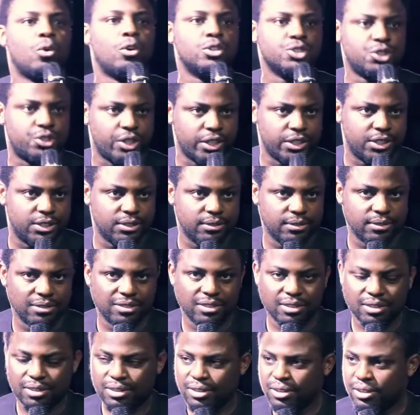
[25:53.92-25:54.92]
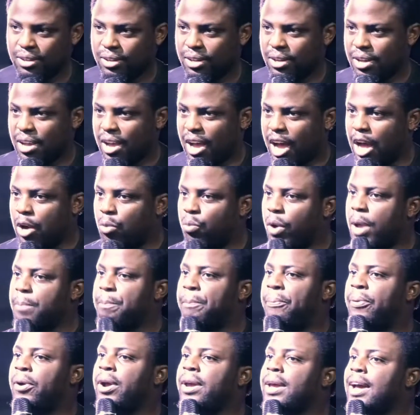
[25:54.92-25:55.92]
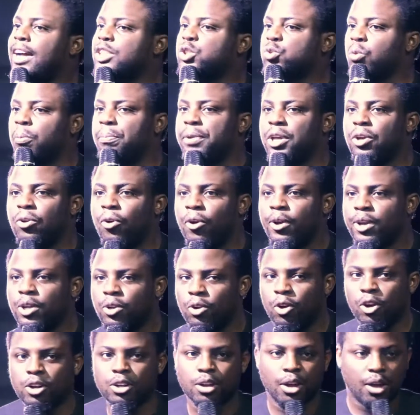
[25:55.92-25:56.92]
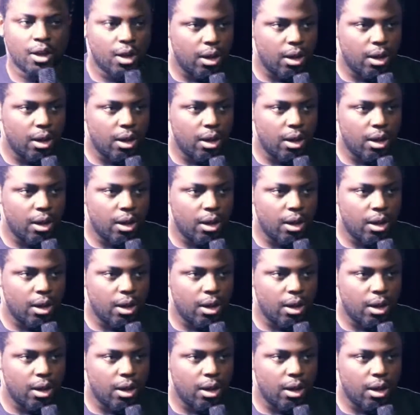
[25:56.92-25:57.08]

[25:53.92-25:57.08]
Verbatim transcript: to 100. And when prayers would be going on,